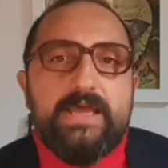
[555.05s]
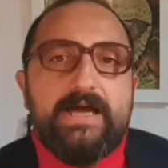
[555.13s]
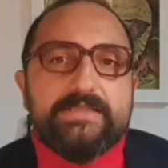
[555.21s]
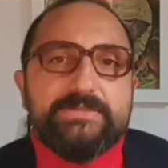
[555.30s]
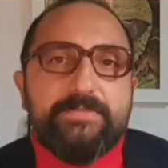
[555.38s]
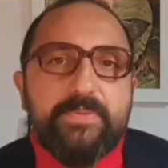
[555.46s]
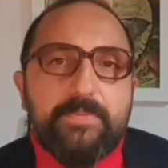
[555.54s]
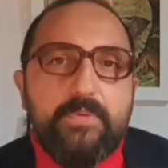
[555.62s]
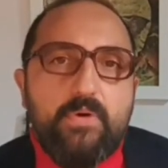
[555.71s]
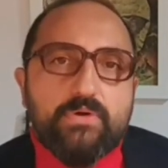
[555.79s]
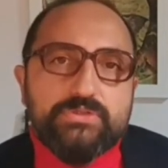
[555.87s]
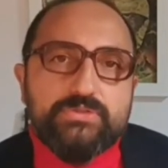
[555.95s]
and the
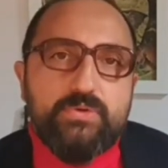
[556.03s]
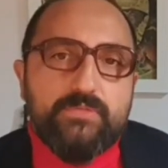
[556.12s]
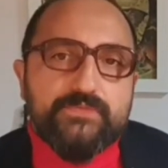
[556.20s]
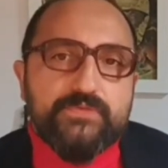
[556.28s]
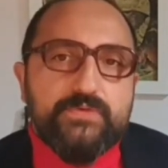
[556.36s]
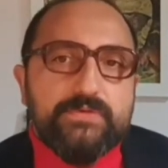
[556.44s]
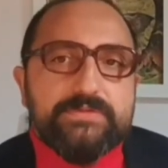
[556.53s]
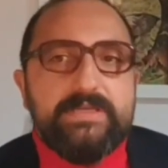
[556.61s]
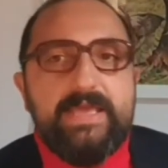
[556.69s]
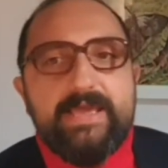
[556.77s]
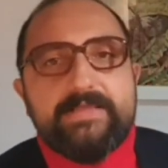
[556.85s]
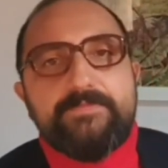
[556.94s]
proportion of
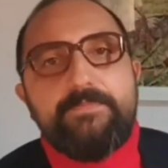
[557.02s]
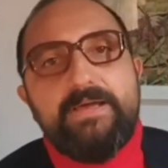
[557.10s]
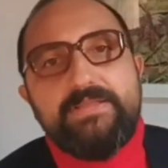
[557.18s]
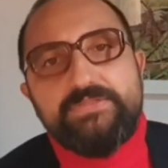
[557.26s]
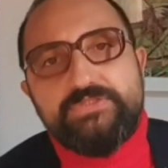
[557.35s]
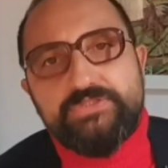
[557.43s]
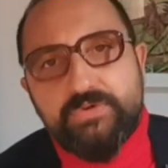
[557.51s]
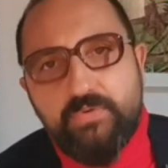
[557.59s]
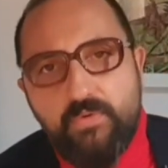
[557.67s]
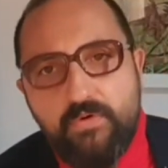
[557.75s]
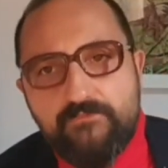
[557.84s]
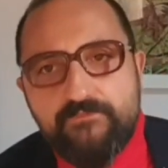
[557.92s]
total expenditure
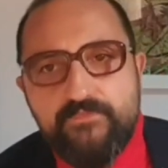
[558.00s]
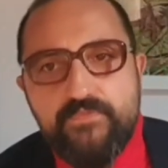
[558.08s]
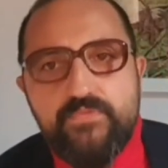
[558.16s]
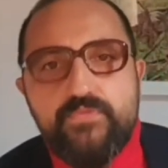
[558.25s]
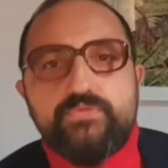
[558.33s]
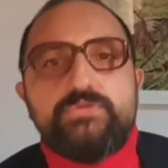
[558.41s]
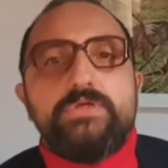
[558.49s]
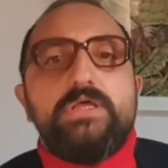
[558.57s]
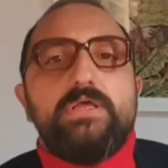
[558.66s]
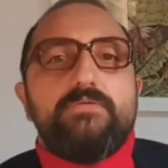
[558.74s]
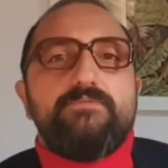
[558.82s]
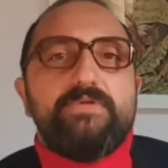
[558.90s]
on food
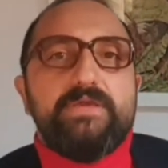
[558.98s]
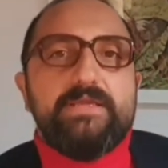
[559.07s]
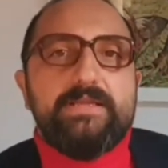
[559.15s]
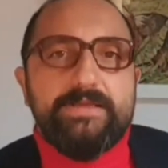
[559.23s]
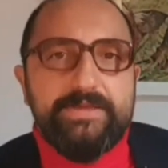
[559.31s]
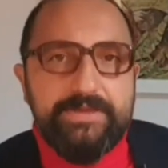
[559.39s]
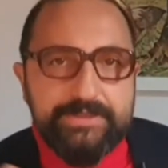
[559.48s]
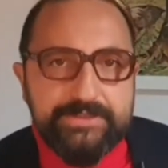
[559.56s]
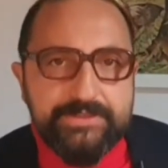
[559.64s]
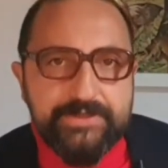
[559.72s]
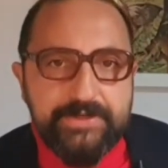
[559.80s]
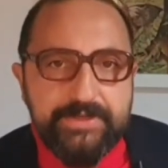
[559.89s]
will
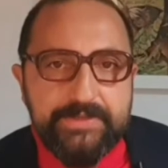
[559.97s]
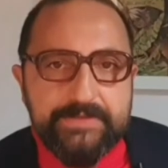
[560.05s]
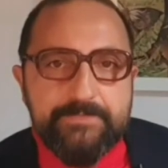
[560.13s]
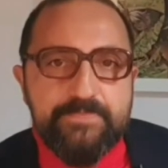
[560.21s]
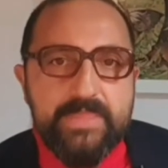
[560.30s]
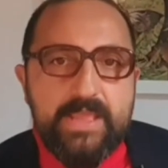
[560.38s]
increase.